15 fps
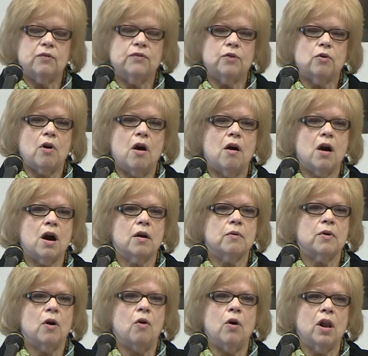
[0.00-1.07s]
for our
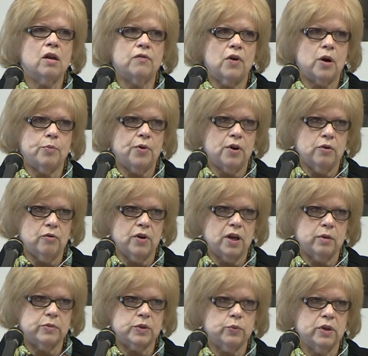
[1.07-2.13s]
all of our
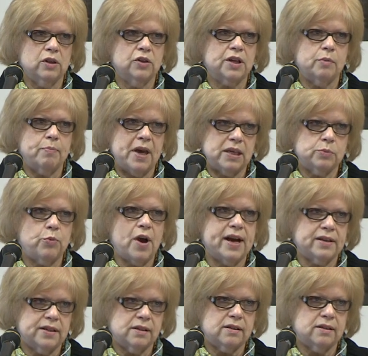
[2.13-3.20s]
programs, we look at best
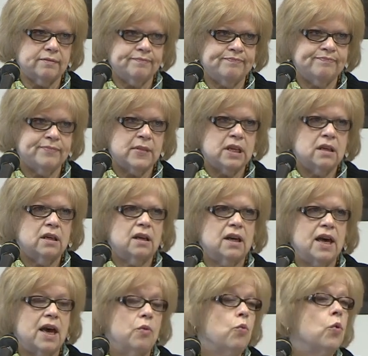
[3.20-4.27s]
practice uh,
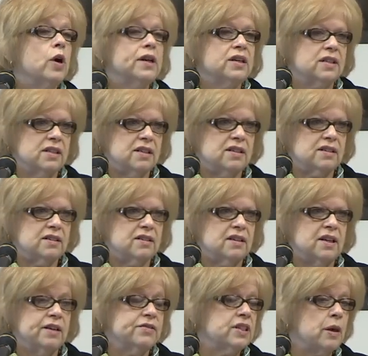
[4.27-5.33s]
at what exists.
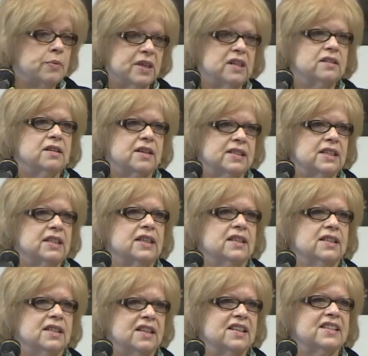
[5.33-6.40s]
And if something doesn't
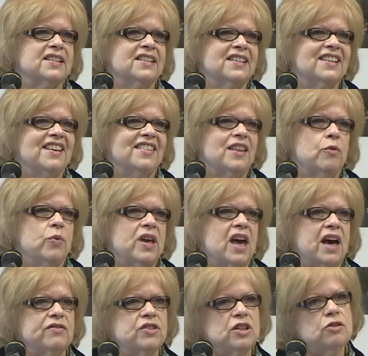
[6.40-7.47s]
exist, then we
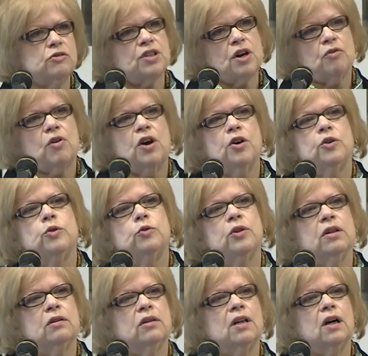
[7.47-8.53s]
have to use our
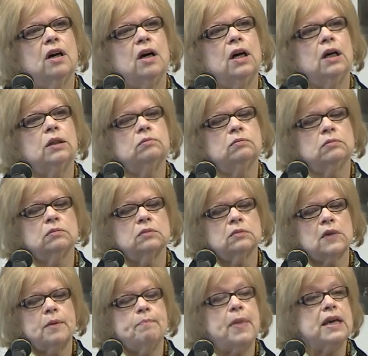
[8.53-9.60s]
own um,
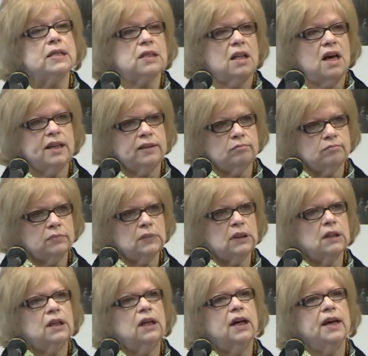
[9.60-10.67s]
baseline
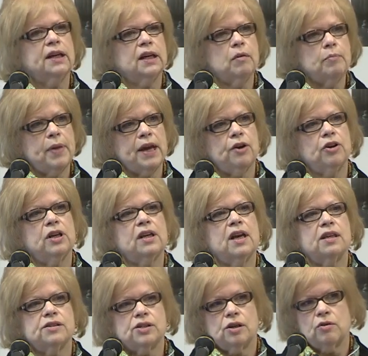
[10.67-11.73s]
uh, and compare it
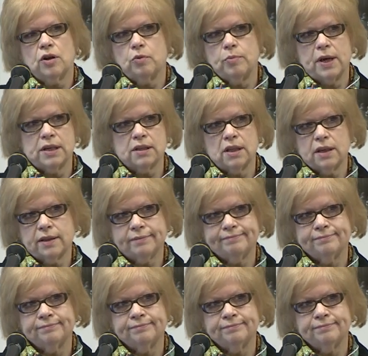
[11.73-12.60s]
against our own baseline.